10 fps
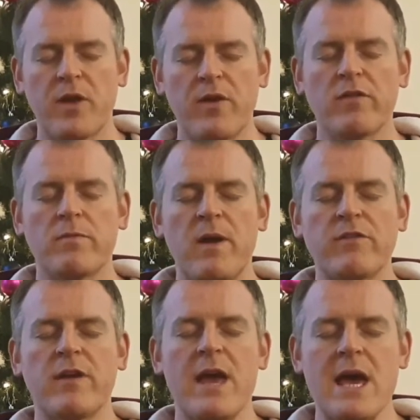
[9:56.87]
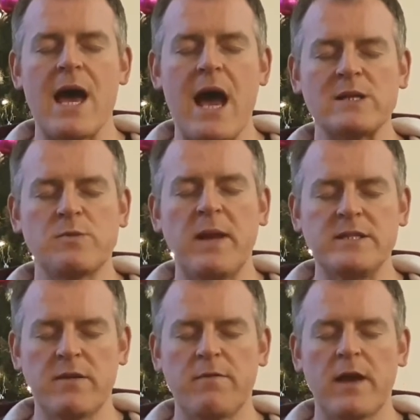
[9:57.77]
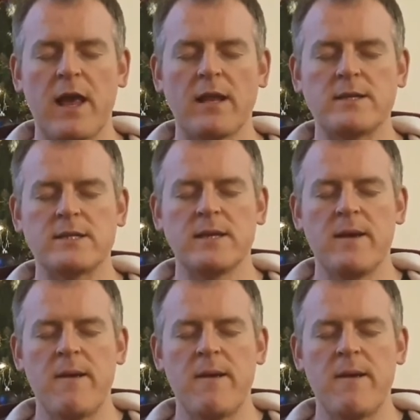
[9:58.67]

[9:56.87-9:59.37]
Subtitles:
Christmas has been difficult,